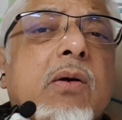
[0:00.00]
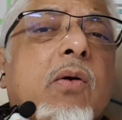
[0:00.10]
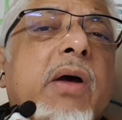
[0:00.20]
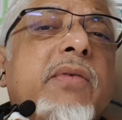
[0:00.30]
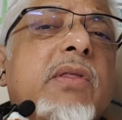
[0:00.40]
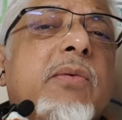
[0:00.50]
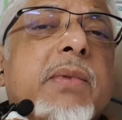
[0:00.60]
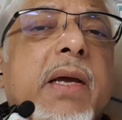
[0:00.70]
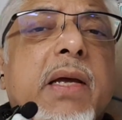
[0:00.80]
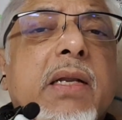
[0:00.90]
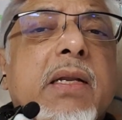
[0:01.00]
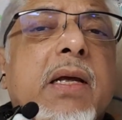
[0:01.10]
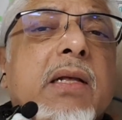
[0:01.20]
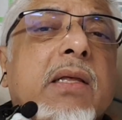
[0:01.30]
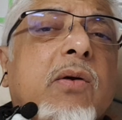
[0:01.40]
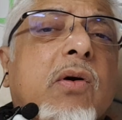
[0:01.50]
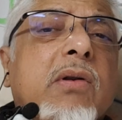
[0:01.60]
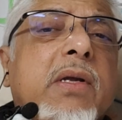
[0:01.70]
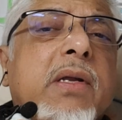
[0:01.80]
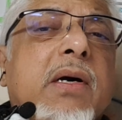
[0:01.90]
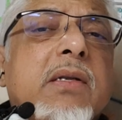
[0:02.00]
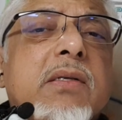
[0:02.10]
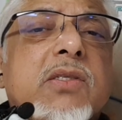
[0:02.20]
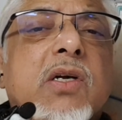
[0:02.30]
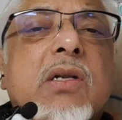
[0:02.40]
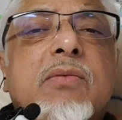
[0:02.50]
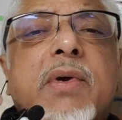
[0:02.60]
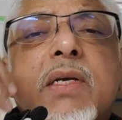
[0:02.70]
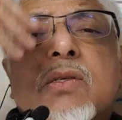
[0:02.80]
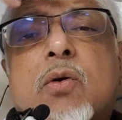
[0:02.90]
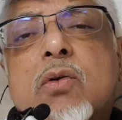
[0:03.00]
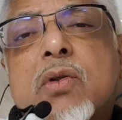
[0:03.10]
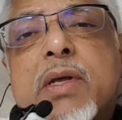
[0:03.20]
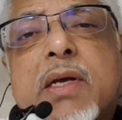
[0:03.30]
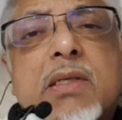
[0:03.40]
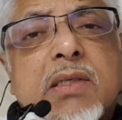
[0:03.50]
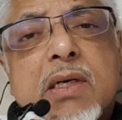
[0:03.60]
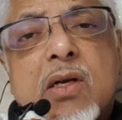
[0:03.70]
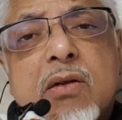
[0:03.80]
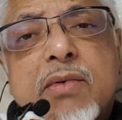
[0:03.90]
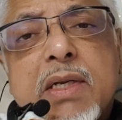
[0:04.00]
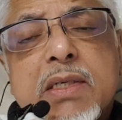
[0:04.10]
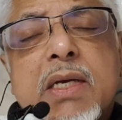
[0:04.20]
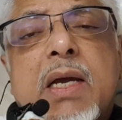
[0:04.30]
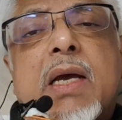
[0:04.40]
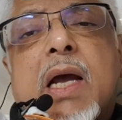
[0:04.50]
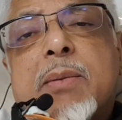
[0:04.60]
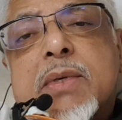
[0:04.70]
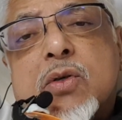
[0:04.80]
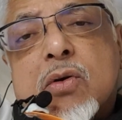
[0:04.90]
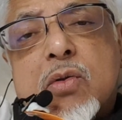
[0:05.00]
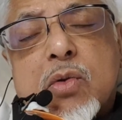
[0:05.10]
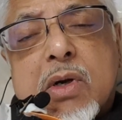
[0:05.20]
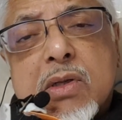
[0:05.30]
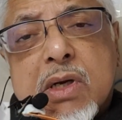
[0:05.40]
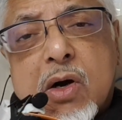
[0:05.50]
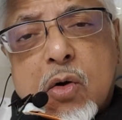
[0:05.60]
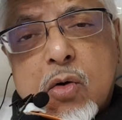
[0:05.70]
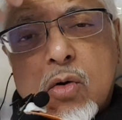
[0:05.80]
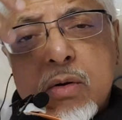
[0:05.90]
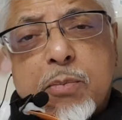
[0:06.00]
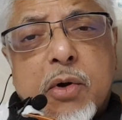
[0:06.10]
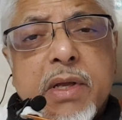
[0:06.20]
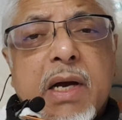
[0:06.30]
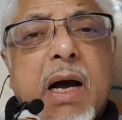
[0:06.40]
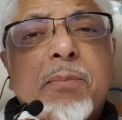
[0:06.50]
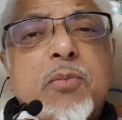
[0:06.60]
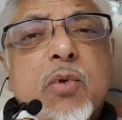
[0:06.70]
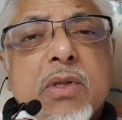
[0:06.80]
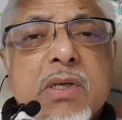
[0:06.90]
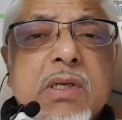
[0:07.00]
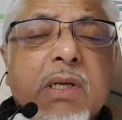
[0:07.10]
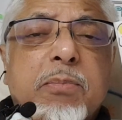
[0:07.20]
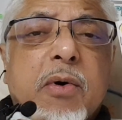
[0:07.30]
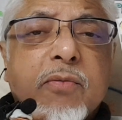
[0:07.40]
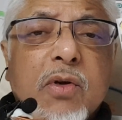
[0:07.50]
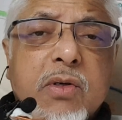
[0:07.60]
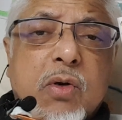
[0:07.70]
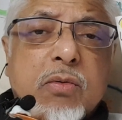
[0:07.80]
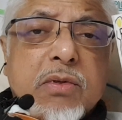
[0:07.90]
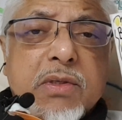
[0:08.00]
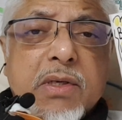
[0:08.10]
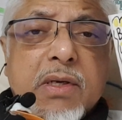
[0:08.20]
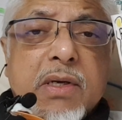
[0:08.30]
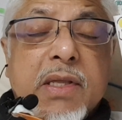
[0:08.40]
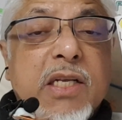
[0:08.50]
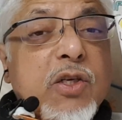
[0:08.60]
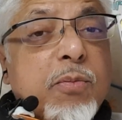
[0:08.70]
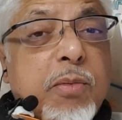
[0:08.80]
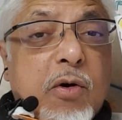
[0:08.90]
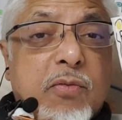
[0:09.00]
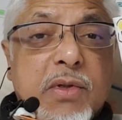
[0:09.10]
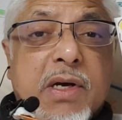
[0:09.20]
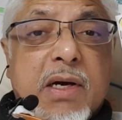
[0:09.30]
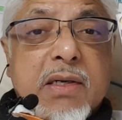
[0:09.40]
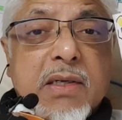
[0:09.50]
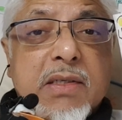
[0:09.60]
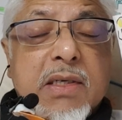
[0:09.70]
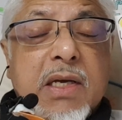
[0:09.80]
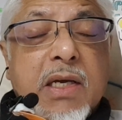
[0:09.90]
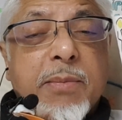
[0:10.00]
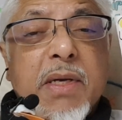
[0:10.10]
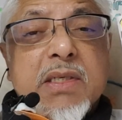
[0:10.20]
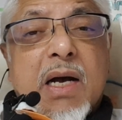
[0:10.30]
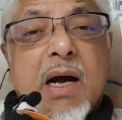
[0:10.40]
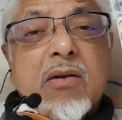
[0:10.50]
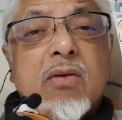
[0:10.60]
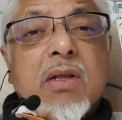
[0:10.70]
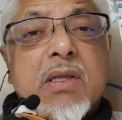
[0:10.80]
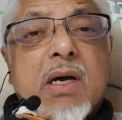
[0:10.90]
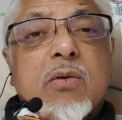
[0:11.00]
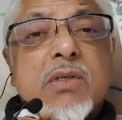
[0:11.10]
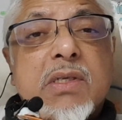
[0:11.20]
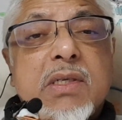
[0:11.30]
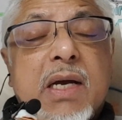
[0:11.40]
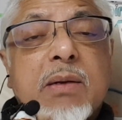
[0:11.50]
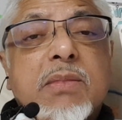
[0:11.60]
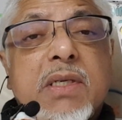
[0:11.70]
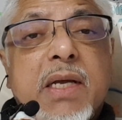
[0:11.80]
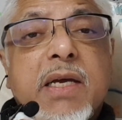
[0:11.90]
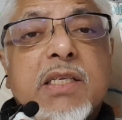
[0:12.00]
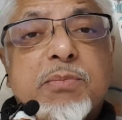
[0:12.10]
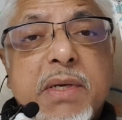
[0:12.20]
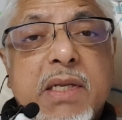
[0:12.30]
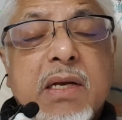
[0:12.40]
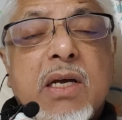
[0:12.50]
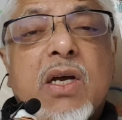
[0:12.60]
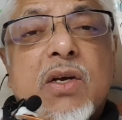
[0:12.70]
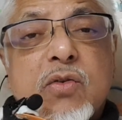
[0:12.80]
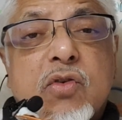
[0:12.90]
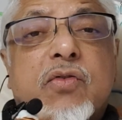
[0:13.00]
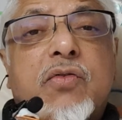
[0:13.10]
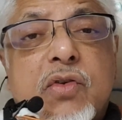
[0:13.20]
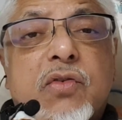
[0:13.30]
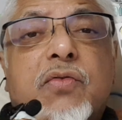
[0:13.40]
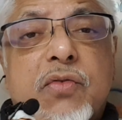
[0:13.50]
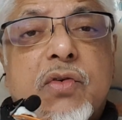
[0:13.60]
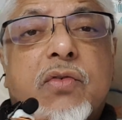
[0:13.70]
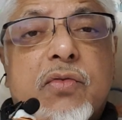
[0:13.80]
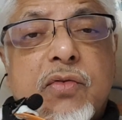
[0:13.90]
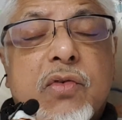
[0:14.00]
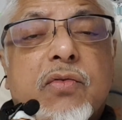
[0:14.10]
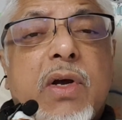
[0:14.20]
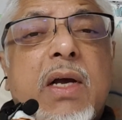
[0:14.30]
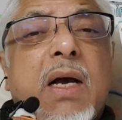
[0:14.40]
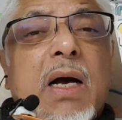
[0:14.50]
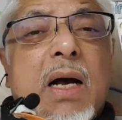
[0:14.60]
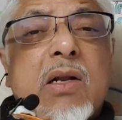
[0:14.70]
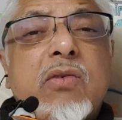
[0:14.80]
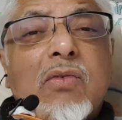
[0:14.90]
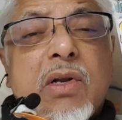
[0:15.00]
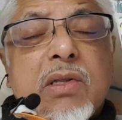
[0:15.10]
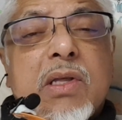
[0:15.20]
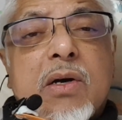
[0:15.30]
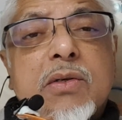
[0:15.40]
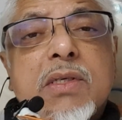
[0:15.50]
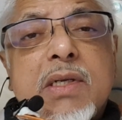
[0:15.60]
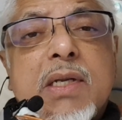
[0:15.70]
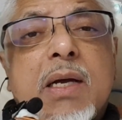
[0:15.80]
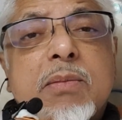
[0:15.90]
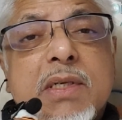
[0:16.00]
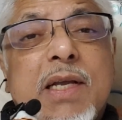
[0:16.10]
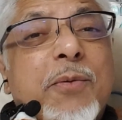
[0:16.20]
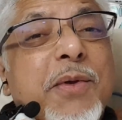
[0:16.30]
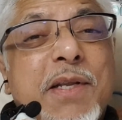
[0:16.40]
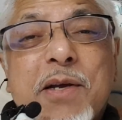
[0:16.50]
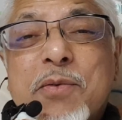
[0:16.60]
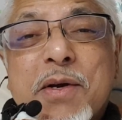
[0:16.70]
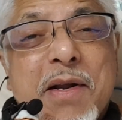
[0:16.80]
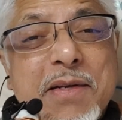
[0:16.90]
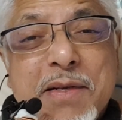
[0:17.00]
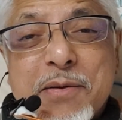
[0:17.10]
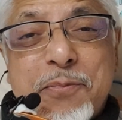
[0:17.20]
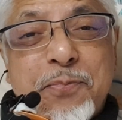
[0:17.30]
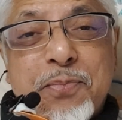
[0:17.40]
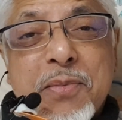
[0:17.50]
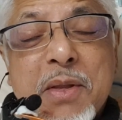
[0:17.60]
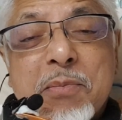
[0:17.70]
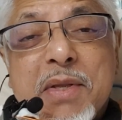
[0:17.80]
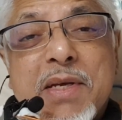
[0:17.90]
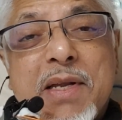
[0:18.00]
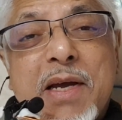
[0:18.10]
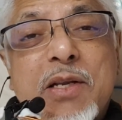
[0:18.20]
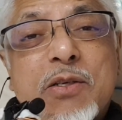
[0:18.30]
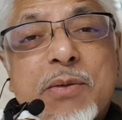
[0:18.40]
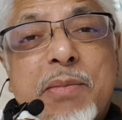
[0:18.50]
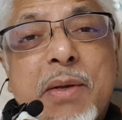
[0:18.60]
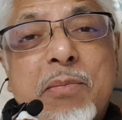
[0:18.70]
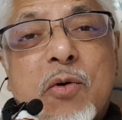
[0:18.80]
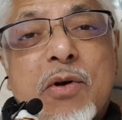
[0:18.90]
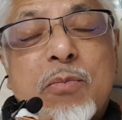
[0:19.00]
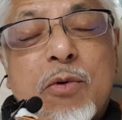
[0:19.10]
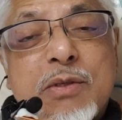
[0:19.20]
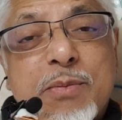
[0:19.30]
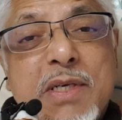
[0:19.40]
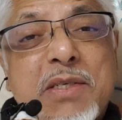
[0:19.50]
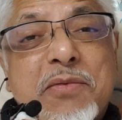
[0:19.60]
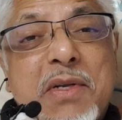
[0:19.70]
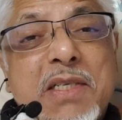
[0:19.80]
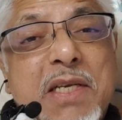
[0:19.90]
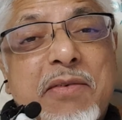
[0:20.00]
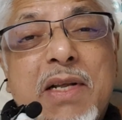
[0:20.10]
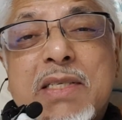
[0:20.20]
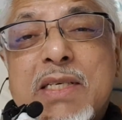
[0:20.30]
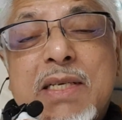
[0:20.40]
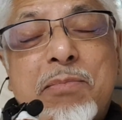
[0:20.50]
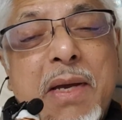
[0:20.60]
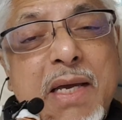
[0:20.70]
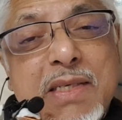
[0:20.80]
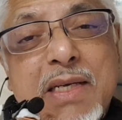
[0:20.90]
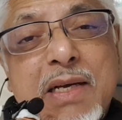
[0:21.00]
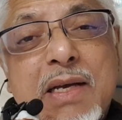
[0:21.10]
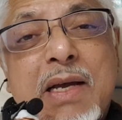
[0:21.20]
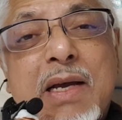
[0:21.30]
everything from the head and neck, the coronary arteries, jugular veins, go to the head, circle of Willis, and must go throughout the whole body up to the tip of your toes. That's how powerful the heart is. Imagine 100,000 times a day it's beating. 100,000 times a day. We take it for granted. But the Creator, Supreme God, most merciful, has given us this amazing